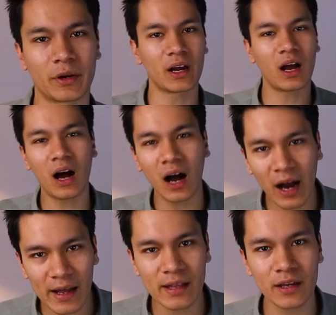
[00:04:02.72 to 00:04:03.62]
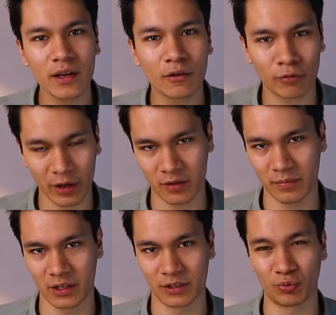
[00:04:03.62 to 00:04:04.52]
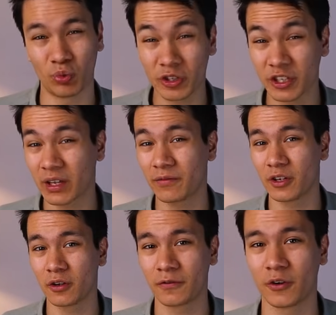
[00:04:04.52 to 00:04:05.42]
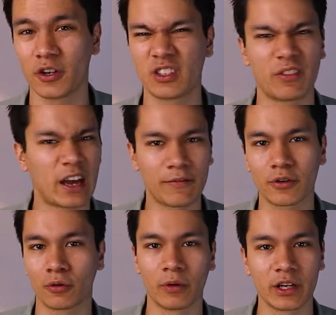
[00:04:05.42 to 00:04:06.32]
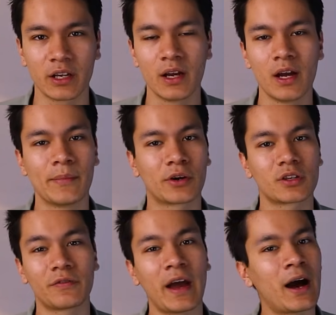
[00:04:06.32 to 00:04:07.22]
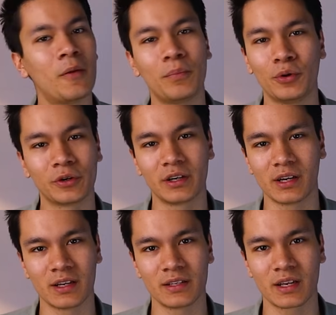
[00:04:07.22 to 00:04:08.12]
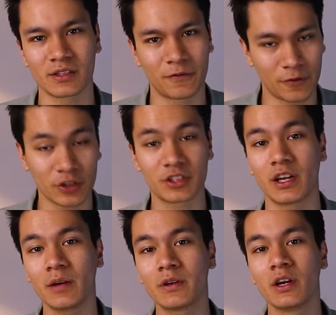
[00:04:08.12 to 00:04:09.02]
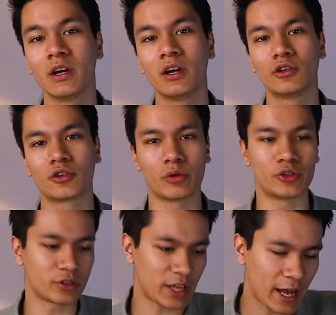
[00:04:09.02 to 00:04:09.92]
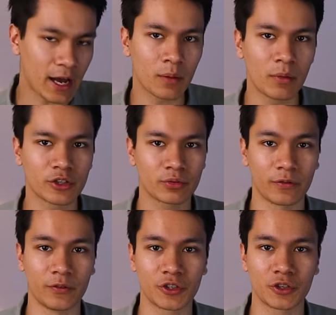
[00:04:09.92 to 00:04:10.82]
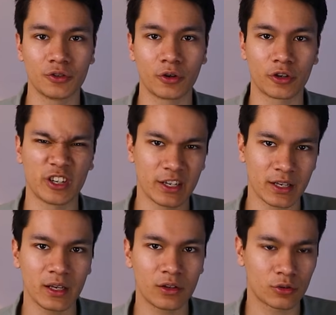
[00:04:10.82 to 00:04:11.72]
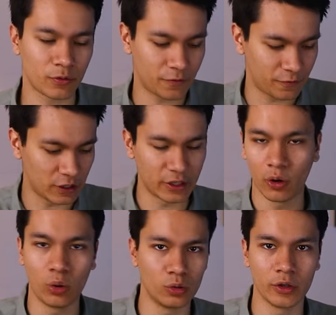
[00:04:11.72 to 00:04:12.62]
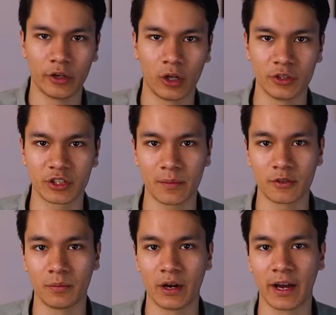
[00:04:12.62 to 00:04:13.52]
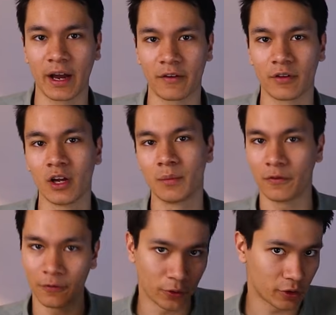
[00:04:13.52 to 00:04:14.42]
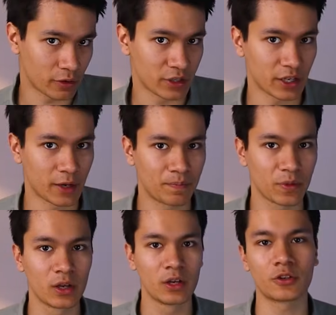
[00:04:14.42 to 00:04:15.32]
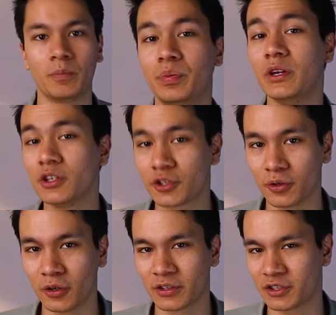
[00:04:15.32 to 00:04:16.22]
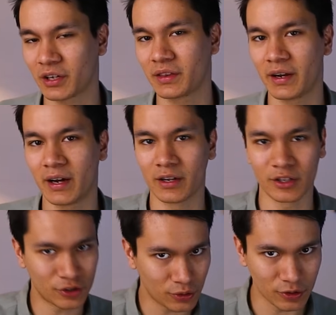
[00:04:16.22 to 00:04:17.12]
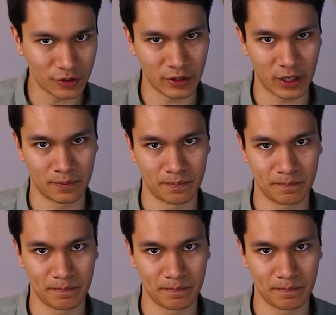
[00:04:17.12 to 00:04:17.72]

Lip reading: But I highly recommend watching that video first if you haven't already, because of how important it is as a first step to reduce how much revision you're going to need to fill in all the knowledge gaps you might have before your exam. So be sure to check that out as soon as you can.